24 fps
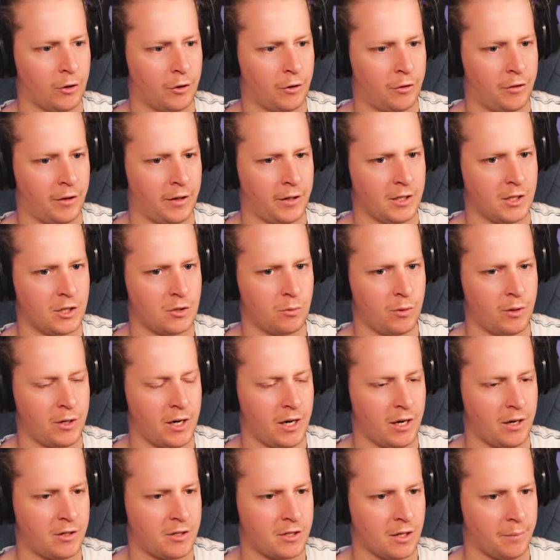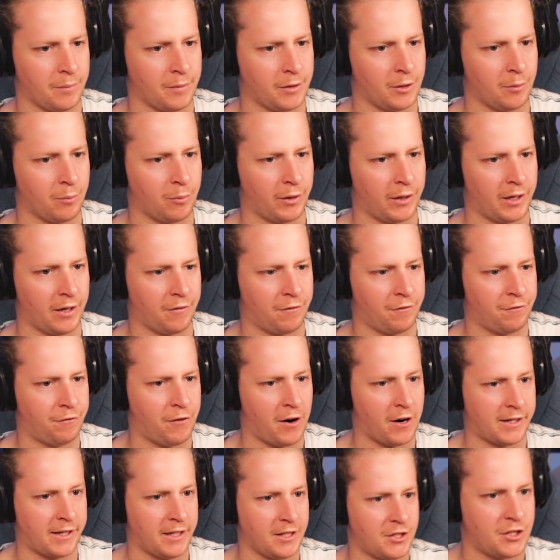of things. We need something to bring our
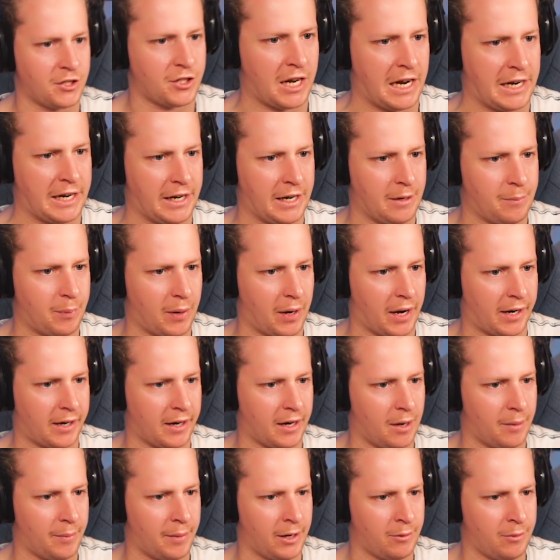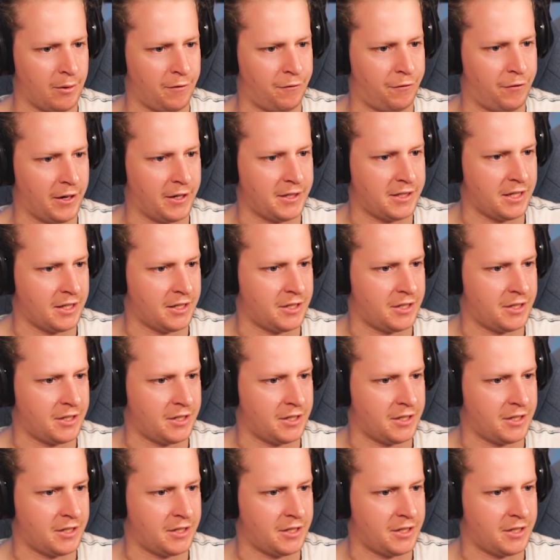fucking sanity back up. How do we fix our